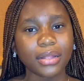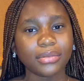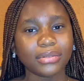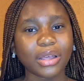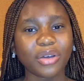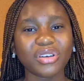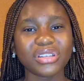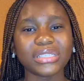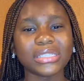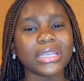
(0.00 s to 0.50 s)

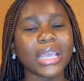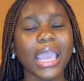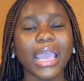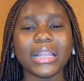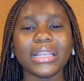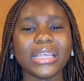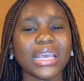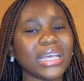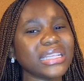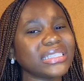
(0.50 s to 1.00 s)
that was the
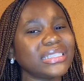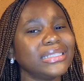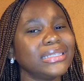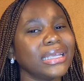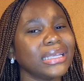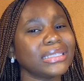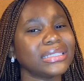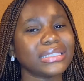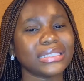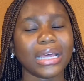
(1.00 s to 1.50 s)
earliest
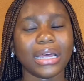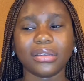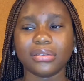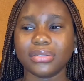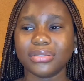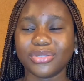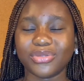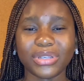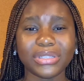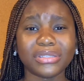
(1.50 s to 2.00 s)
date
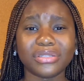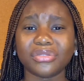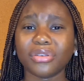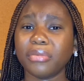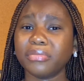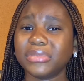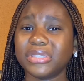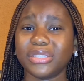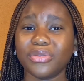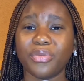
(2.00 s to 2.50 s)
and 20
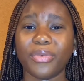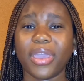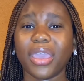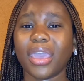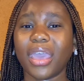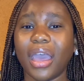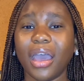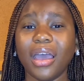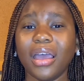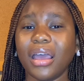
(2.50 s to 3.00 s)
something
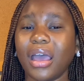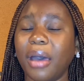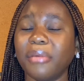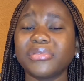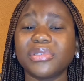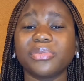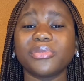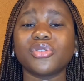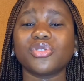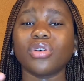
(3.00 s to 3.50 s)
where i'm
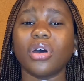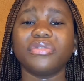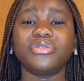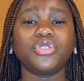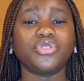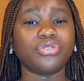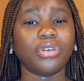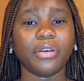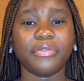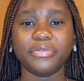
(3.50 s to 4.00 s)
supposed to have
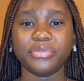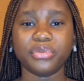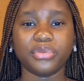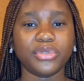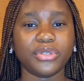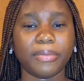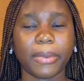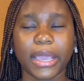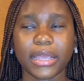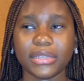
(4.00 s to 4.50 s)

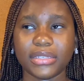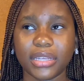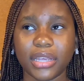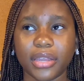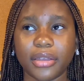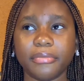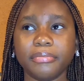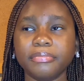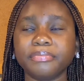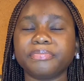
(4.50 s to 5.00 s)
traveled by
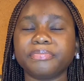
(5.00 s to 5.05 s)
then